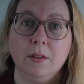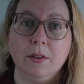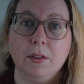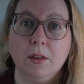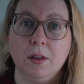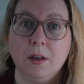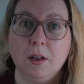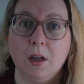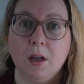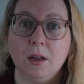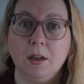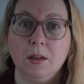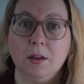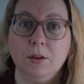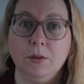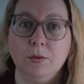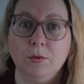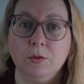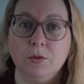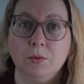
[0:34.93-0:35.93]
that I
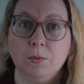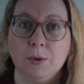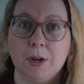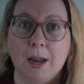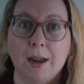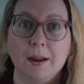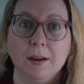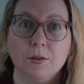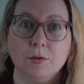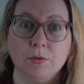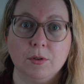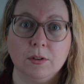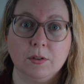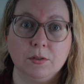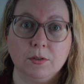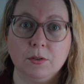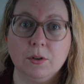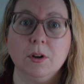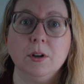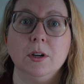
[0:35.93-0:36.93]
used when I actually
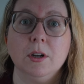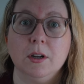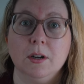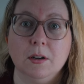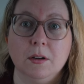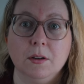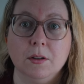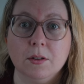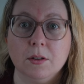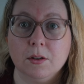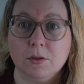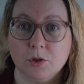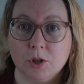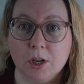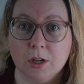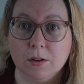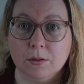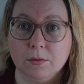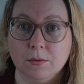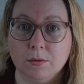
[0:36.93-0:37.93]
started the
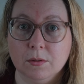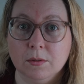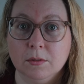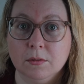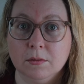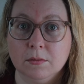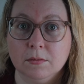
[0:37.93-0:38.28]
channel.